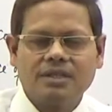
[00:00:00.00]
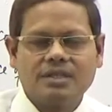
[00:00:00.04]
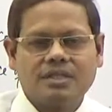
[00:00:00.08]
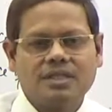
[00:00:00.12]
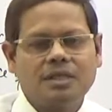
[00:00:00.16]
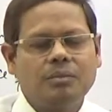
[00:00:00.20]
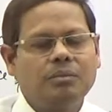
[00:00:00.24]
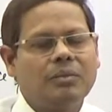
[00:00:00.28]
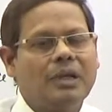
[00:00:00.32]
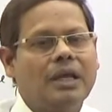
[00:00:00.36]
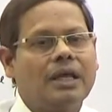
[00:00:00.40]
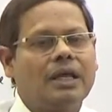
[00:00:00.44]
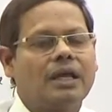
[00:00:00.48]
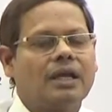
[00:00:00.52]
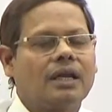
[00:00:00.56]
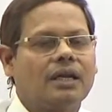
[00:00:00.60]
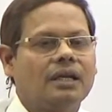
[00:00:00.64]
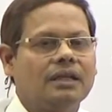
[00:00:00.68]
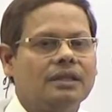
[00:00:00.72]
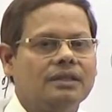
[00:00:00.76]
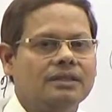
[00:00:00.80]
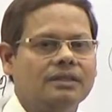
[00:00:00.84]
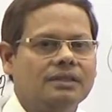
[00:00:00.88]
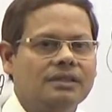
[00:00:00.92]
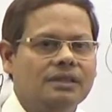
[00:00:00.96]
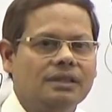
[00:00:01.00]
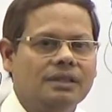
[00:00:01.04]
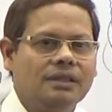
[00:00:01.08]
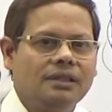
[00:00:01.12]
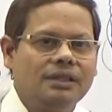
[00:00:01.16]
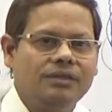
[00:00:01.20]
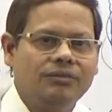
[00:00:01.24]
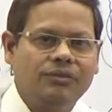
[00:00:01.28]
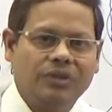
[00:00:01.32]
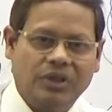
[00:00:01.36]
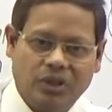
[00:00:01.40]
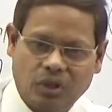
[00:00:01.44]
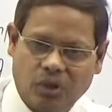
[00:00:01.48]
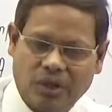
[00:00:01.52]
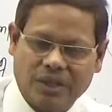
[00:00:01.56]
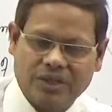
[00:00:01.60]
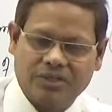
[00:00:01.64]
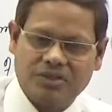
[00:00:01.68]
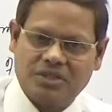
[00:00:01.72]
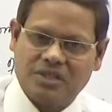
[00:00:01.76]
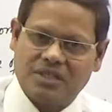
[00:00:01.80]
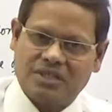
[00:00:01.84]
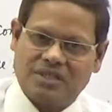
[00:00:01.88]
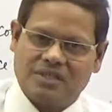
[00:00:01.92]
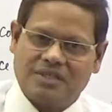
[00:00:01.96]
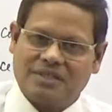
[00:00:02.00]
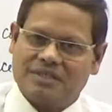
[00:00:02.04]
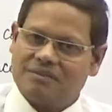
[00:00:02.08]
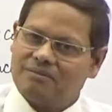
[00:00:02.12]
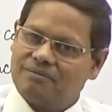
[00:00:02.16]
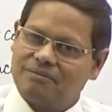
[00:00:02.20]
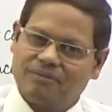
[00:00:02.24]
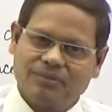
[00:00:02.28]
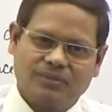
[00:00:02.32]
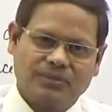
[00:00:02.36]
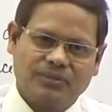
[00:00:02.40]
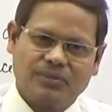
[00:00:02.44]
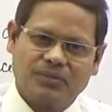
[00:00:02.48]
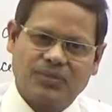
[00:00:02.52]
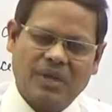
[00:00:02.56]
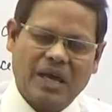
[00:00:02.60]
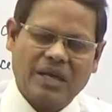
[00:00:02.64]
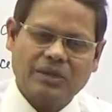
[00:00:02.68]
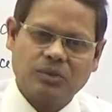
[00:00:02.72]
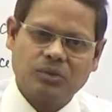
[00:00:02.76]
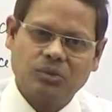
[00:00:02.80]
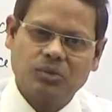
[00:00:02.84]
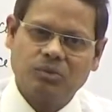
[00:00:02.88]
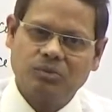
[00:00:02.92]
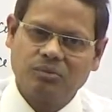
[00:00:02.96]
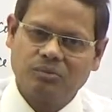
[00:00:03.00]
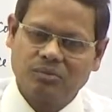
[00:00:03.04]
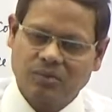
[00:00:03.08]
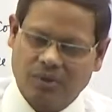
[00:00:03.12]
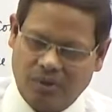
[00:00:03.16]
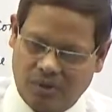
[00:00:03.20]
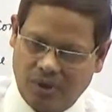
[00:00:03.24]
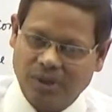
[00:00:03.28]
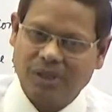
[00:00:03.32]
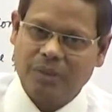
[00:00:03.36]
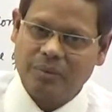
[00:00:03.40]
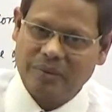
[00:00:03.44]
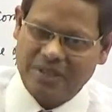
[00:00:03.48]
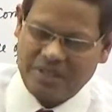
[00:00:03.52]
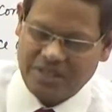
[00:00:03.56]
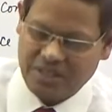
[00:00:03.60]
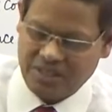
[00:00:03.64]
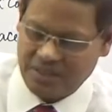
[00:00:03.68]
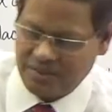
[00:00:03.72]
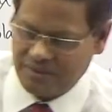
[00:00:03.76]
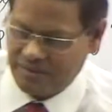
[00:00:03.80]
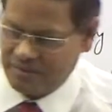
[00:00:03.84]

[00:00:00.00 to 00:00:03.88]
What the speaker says: similar video lectures. Thank you. All the best.